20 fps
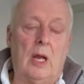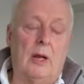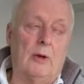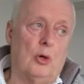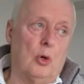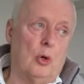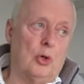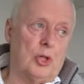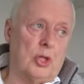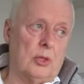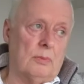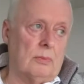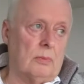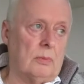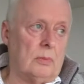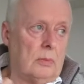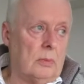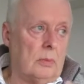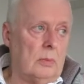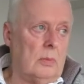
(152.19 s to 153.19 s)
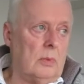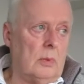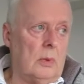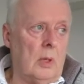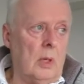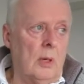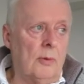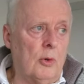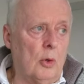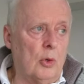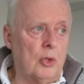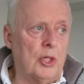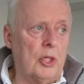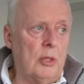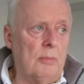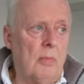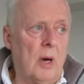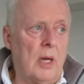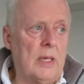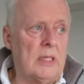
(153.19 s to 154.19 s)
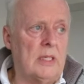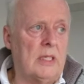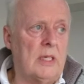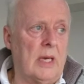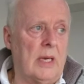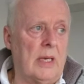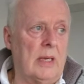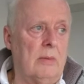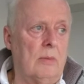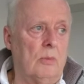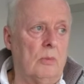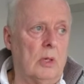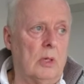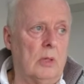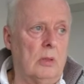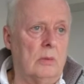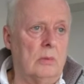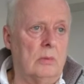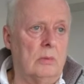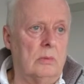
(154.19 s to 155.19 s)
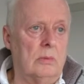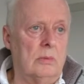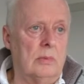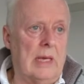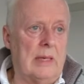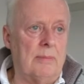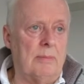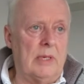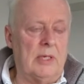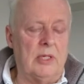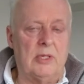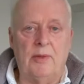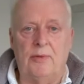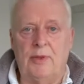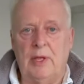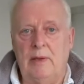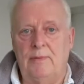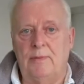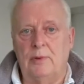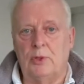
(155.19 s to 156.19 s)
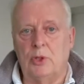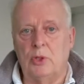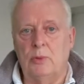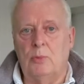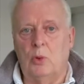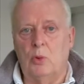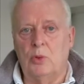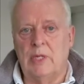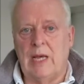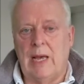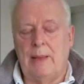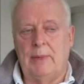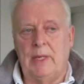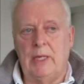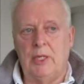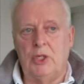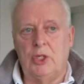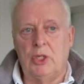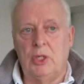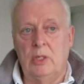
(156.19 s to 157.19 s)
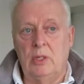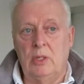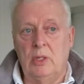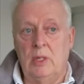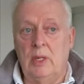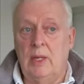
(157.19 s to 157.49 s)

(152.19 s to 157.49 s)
And of course, you might say, well, that means a thief would do more damage.